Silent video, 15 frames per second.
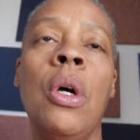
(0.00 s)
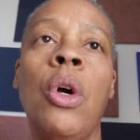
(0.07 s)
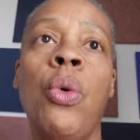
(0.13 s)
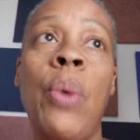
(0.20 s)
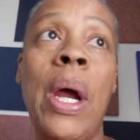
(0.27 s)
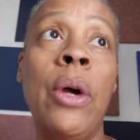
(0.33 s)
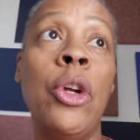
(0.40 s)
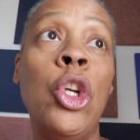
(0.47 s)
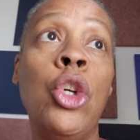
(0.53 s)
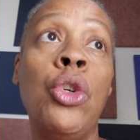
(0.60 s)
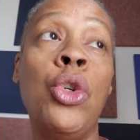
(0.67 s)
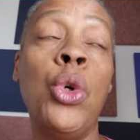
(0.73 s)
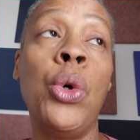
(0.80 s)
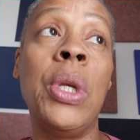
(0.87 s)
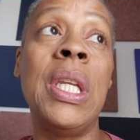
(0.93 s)
around here
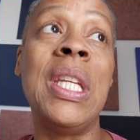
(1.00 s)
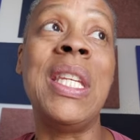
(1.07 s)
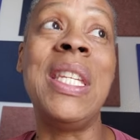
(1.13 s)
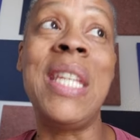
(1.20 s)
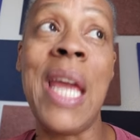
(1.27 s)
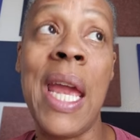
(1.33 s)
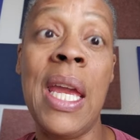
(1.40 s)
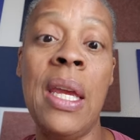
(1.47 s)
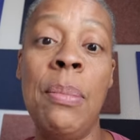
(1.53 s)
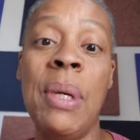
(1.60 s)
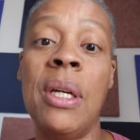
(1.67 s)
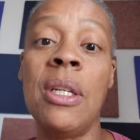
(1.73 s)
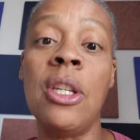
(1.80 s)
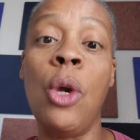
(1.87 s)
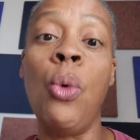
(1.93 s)
during the day
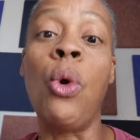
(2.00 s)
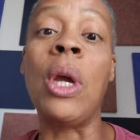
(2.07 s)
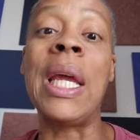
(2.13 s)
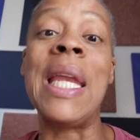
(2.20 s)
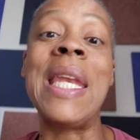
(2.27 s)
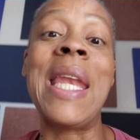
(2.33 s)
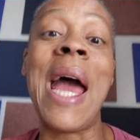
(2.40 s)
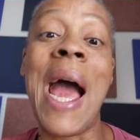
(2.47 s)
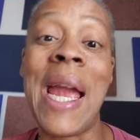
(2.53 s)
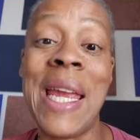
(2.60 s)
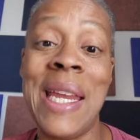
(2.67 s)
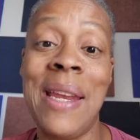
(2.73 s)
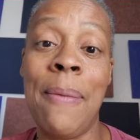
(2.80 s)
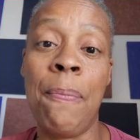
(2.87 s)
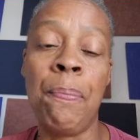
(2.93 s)
because they work at
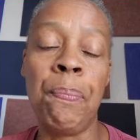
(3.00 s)
night.